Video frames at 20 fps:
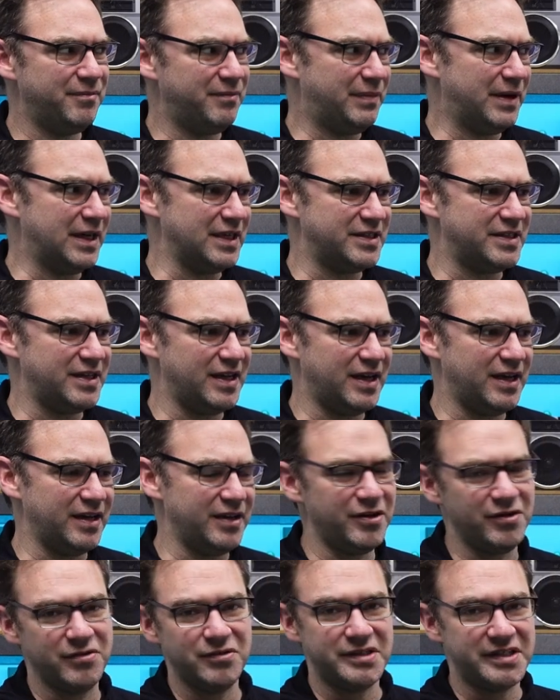but uh,
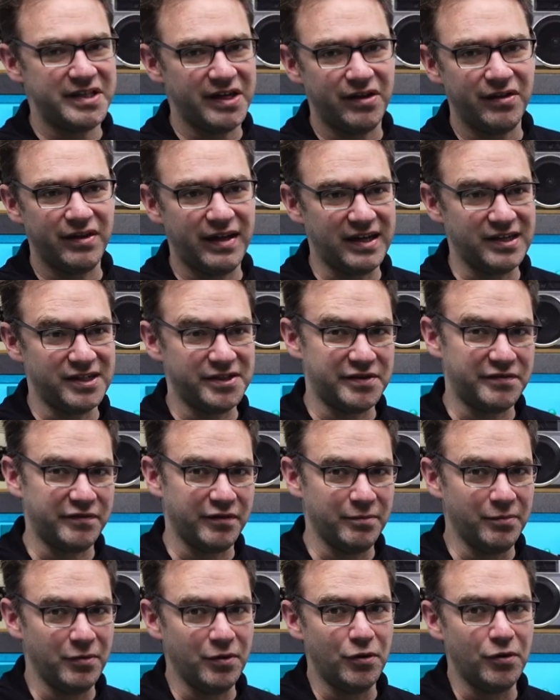you could tell that just
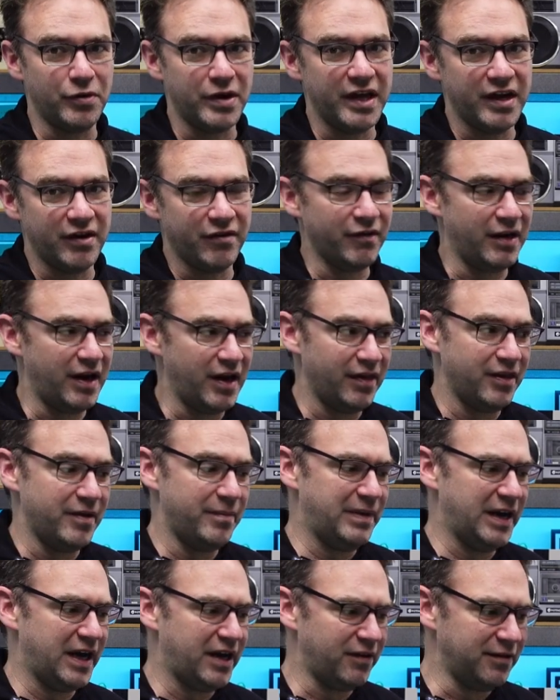from looking around the
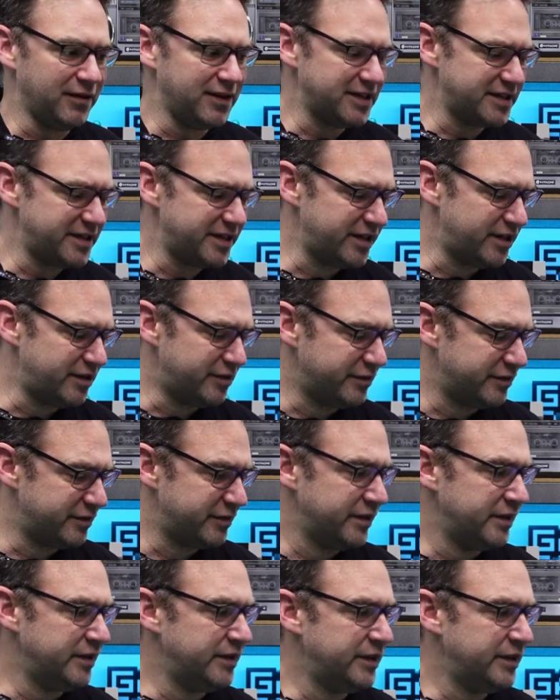panel itself.